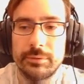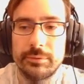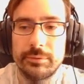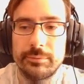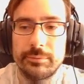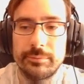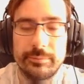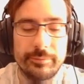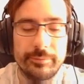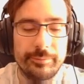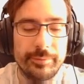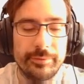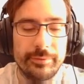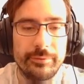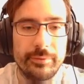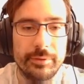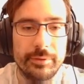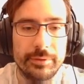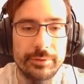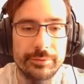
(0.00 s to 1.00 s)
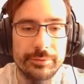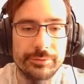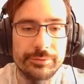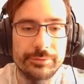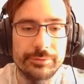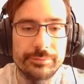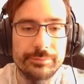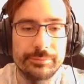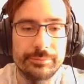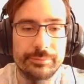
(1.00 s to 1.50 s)
It's a bit too large.
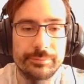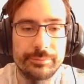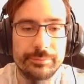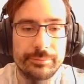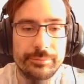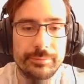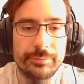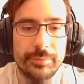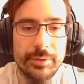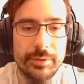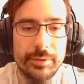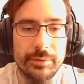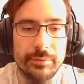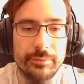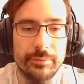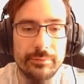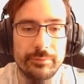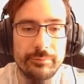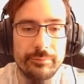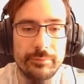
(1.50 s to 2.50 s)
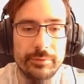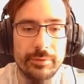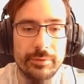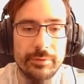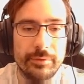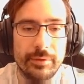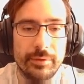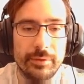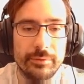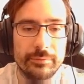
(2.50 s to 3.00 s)
Let's do like
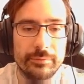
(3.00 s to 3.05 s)
that.